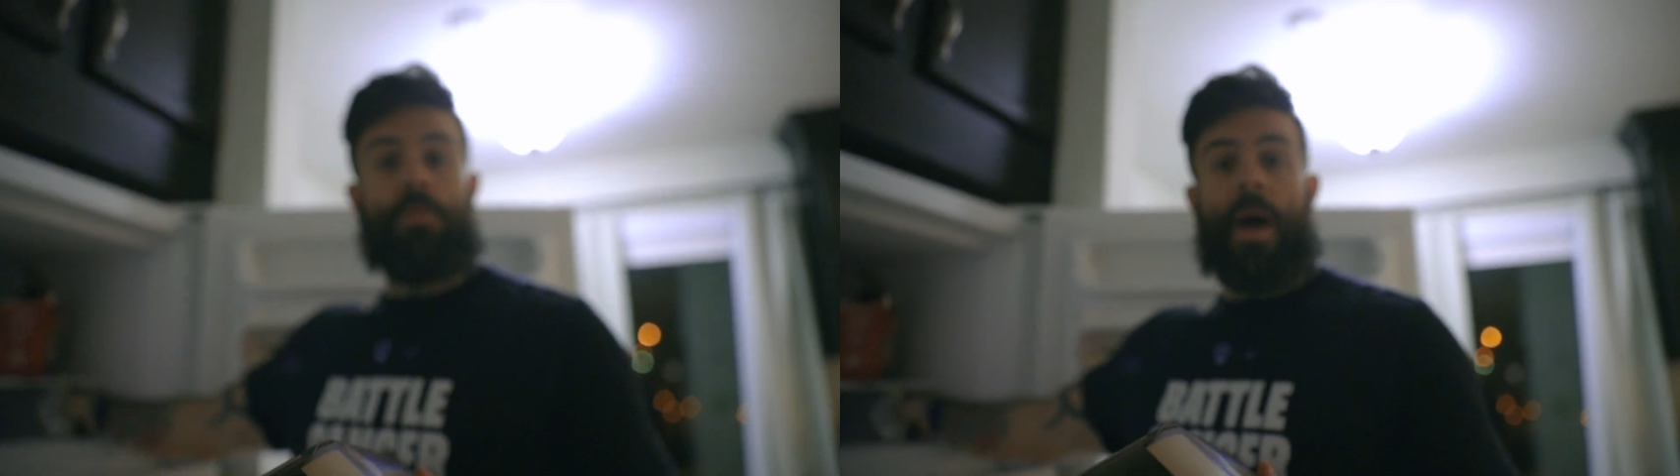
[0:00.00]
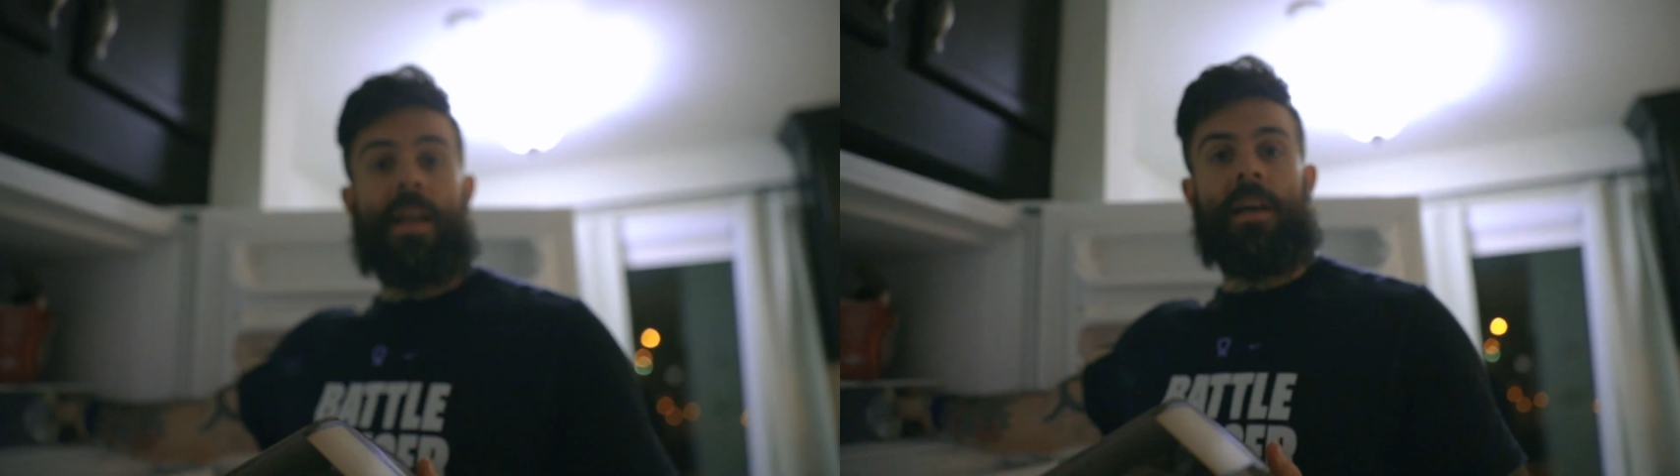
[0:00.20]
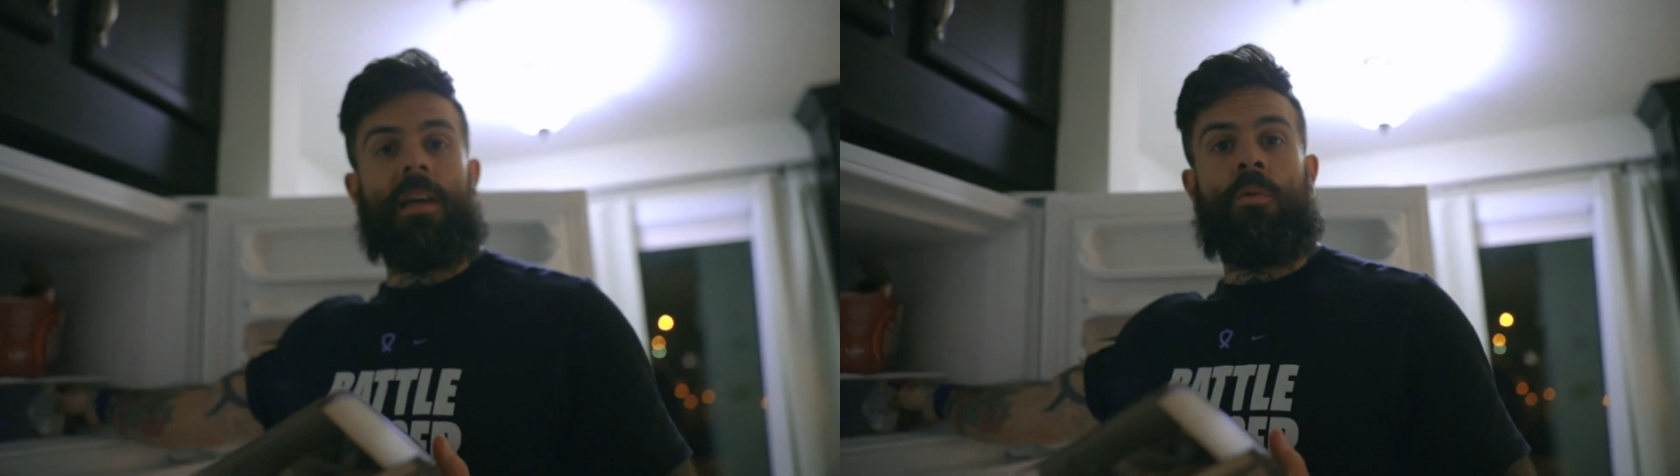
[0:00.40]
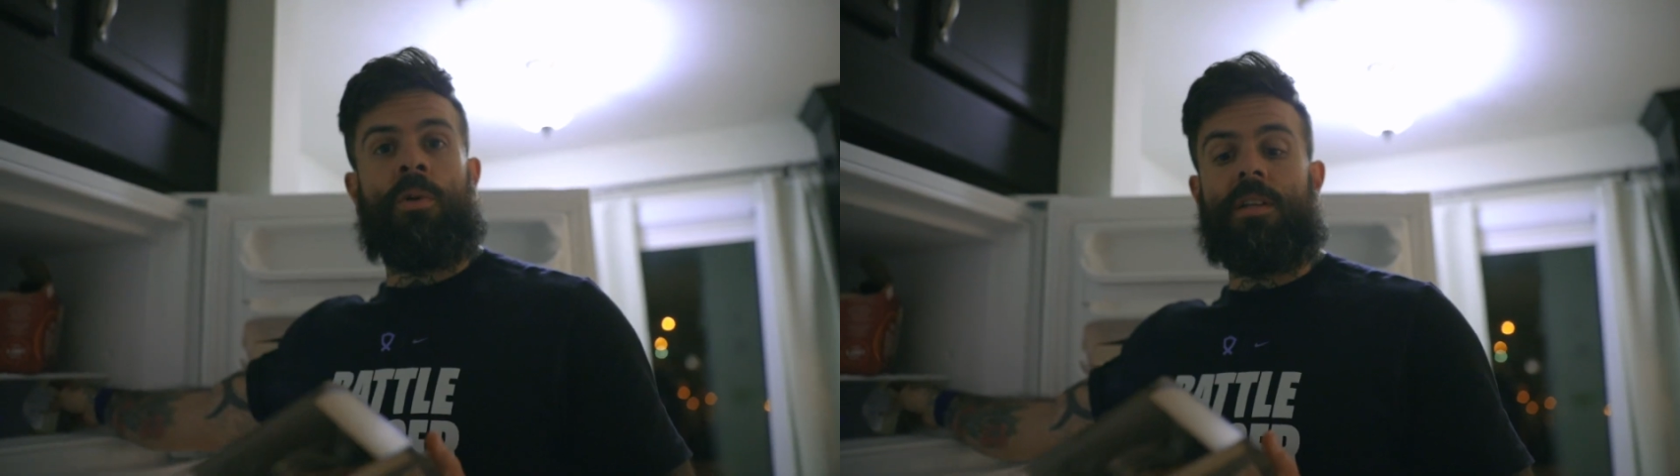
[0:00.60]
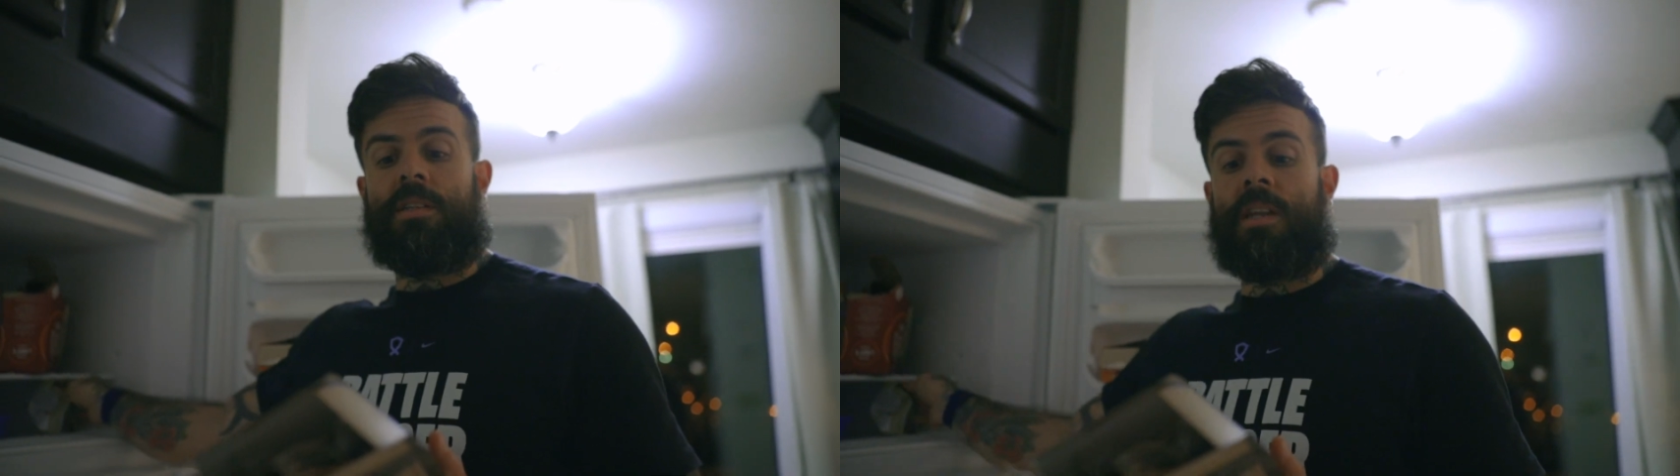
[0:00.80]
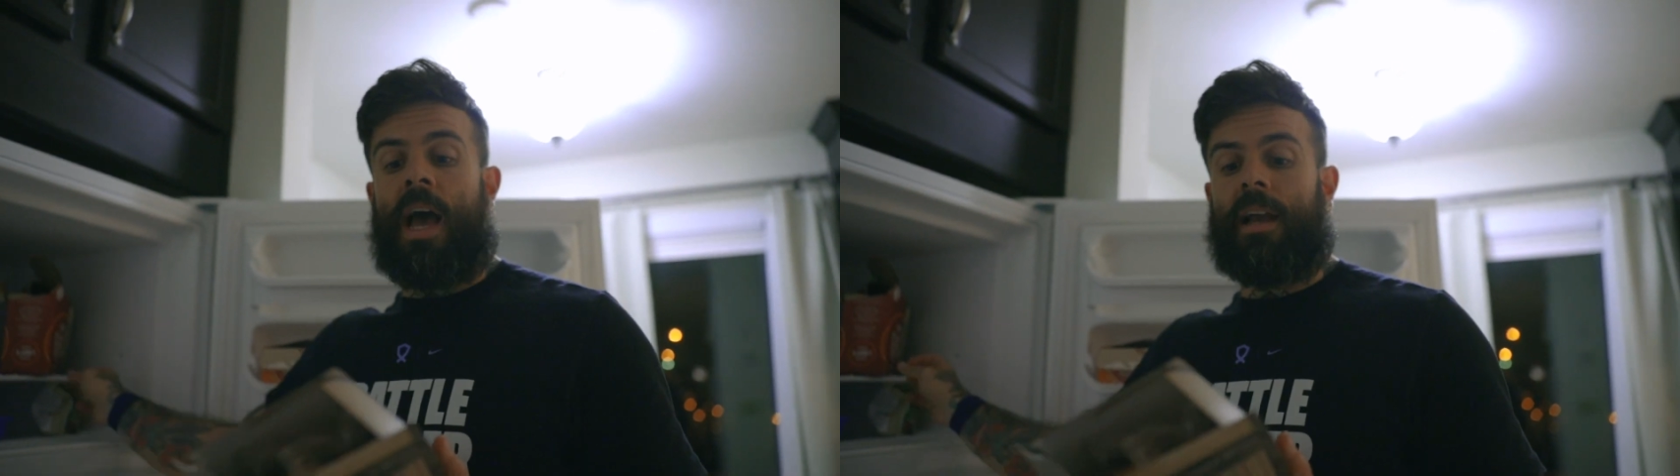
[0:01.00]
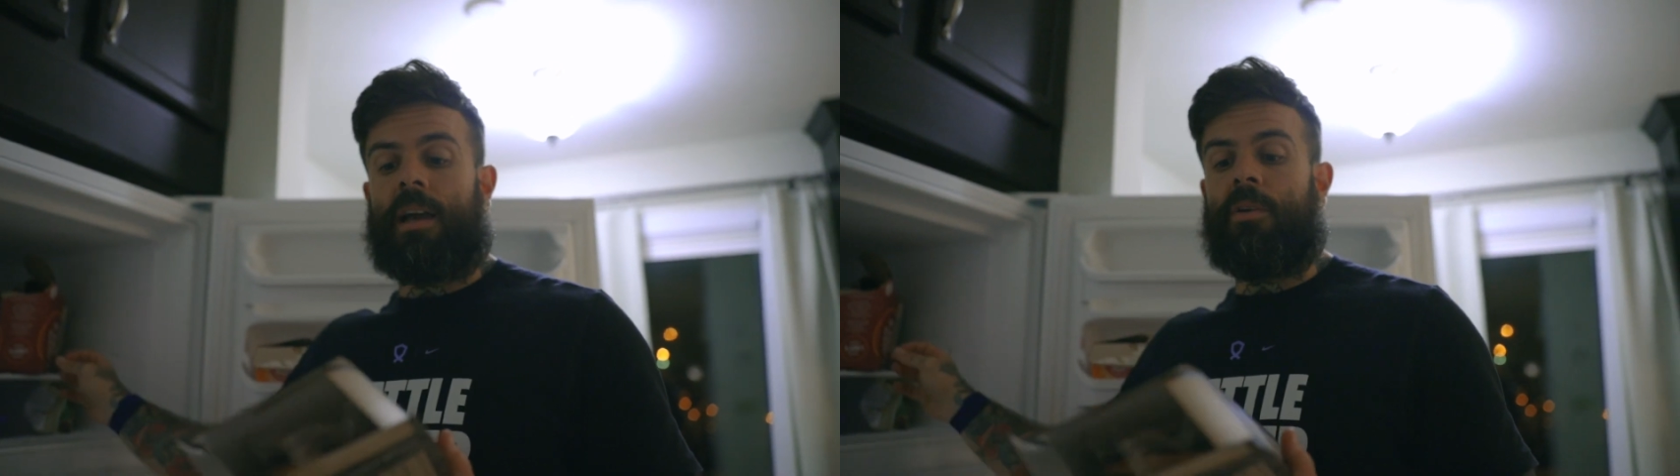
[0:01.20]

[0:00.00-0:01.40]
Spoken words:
to bed, like if I wanted a snack,